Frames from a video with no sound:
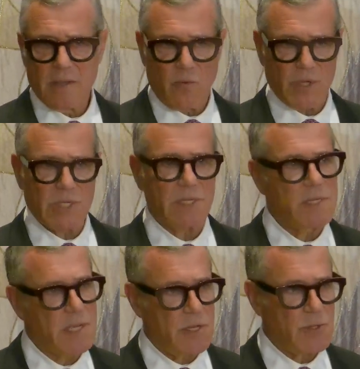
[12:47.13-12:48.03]
which
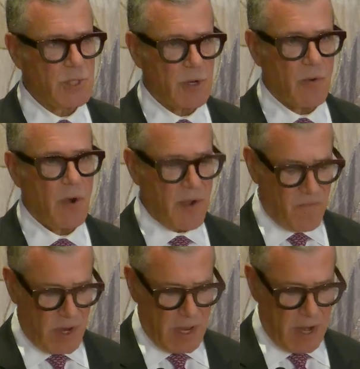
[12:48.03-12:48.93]
continues to grow
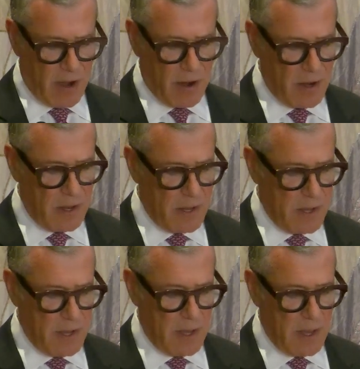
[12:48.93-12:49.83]
every year,
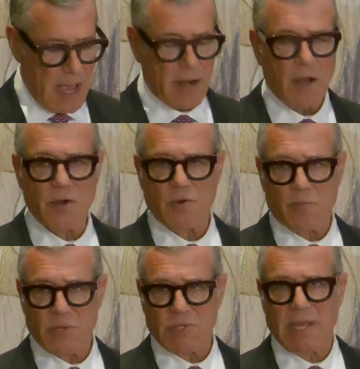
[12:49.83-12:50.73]
at
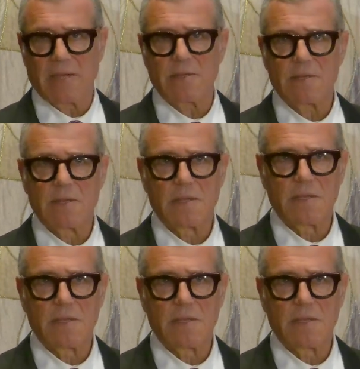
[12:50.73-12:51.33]
100%.